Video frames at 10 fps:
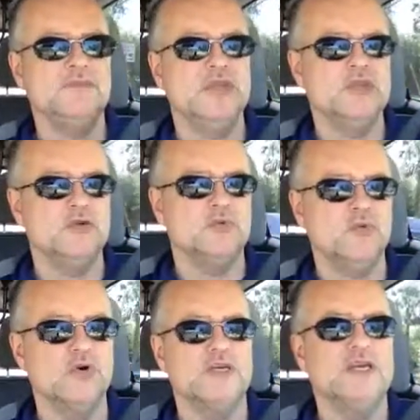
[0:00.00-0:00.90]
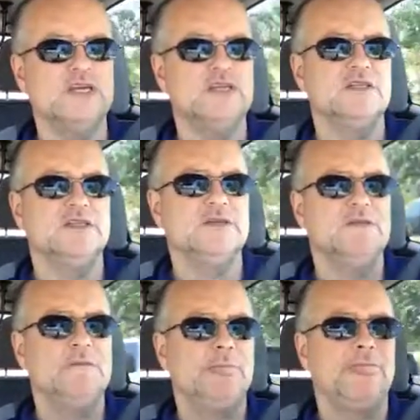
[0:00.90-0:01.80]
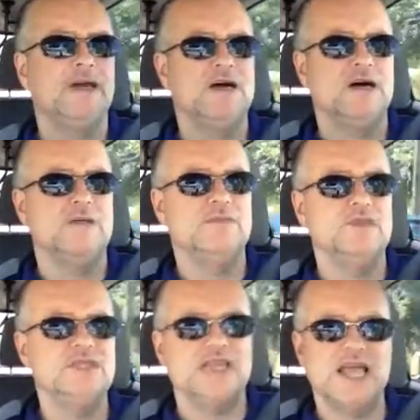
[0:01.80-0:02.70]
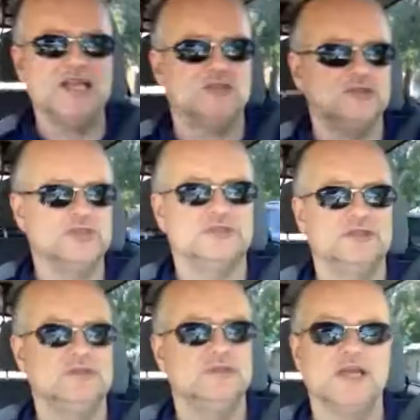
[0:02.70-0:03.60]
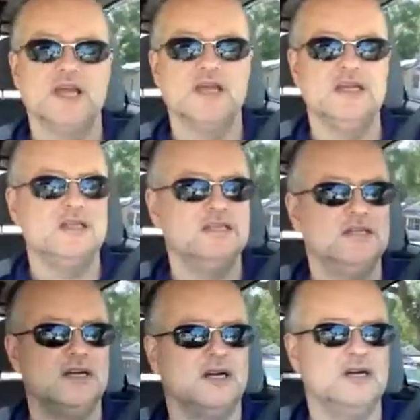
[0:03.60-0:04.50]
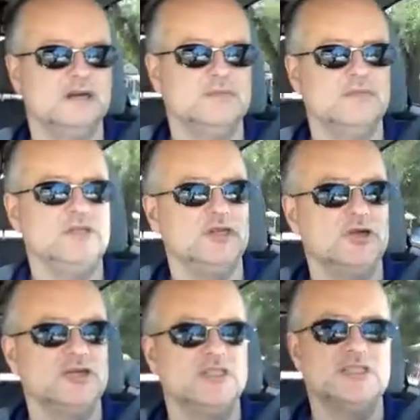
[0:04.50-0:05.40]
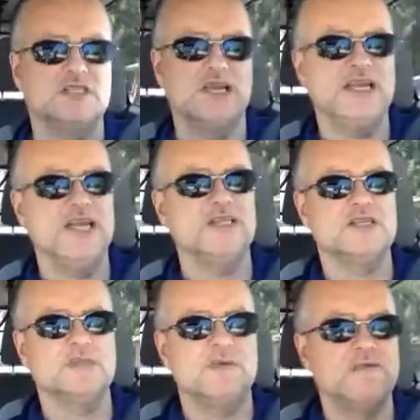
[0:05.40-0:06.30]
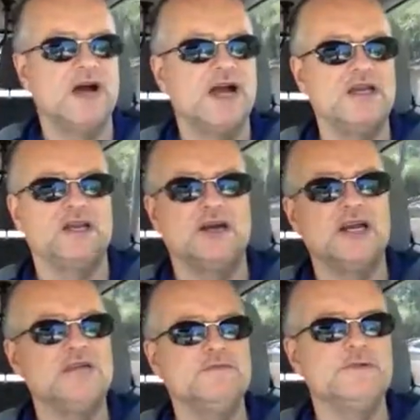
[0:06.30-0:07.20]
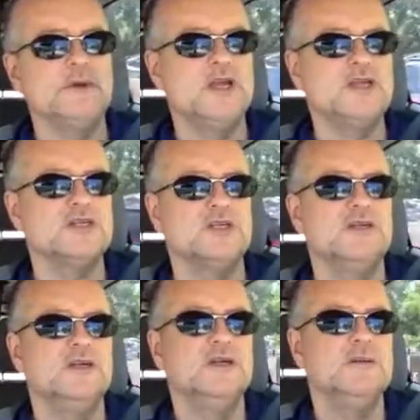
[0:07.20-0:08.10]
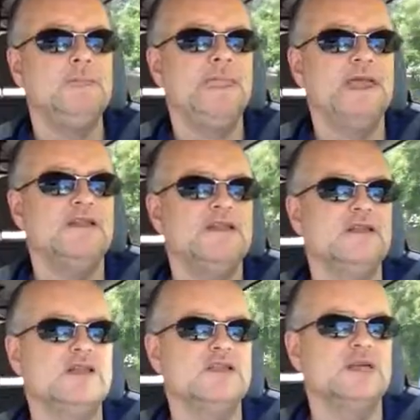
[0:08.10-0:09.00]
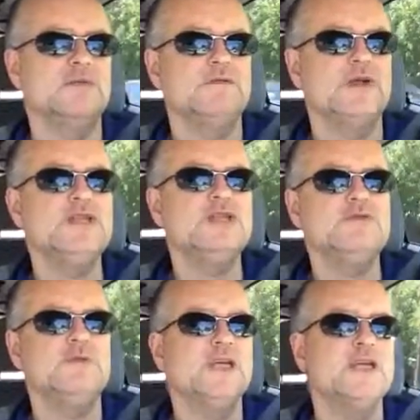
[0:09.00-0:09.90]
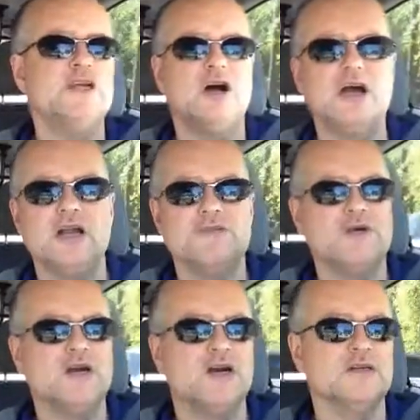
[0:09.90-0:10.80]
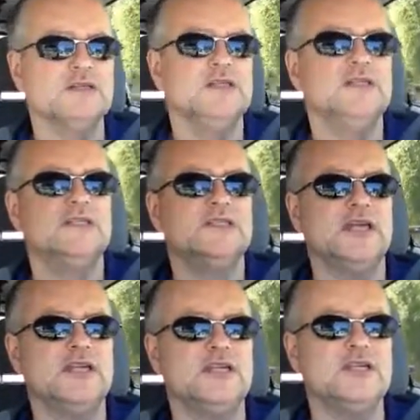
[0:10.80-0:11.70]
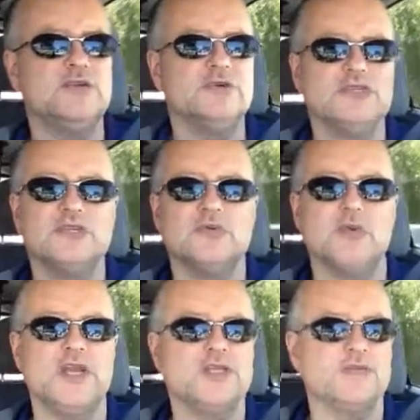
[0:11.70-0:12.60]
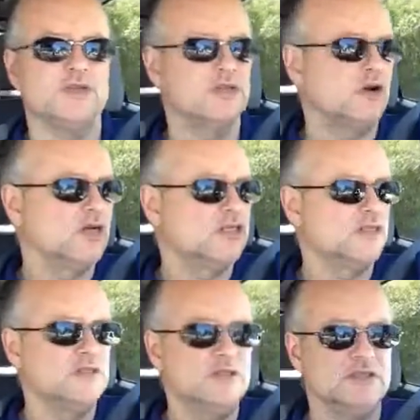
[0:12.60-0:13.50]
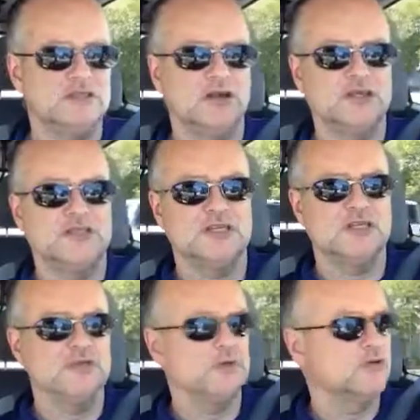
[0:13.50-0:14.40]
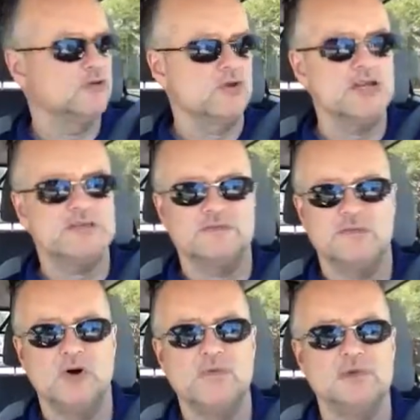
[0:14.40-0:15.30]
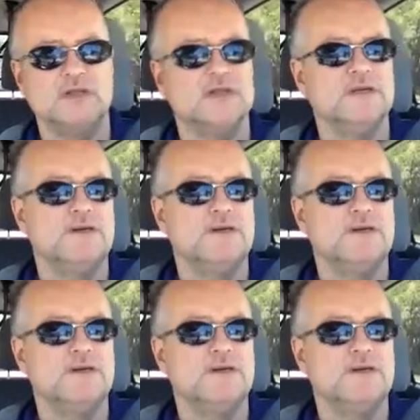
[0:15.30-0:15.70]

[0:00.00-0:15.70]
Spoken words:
that you're working these angles, okay? You know, because again, it's going to provide a lot of information, and it's going to prevent you from getting caught off guard. Suddenly you're in a situation where the dog is launching into an aggressive moment,